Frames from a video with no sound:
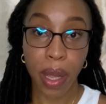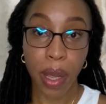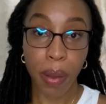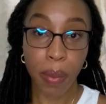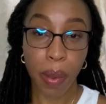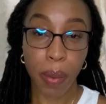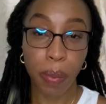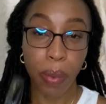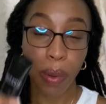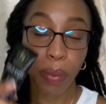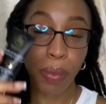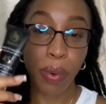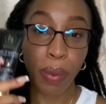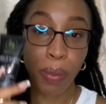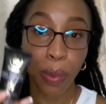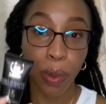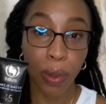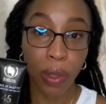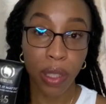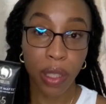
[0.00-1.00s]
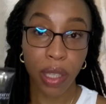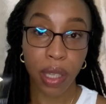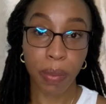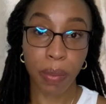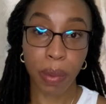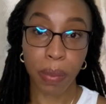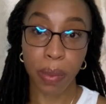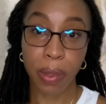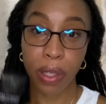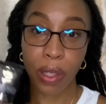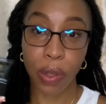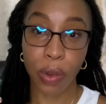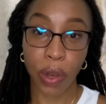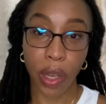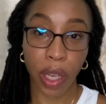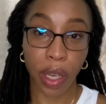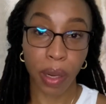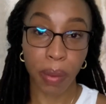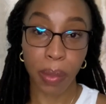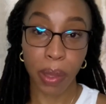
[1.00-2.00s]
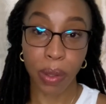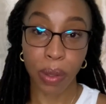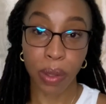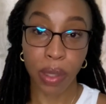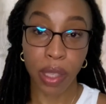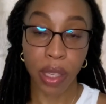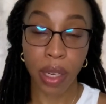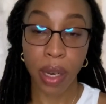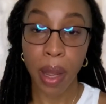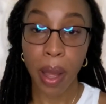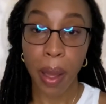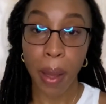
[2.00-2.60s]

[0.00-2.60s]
people promoting it, people talking about it.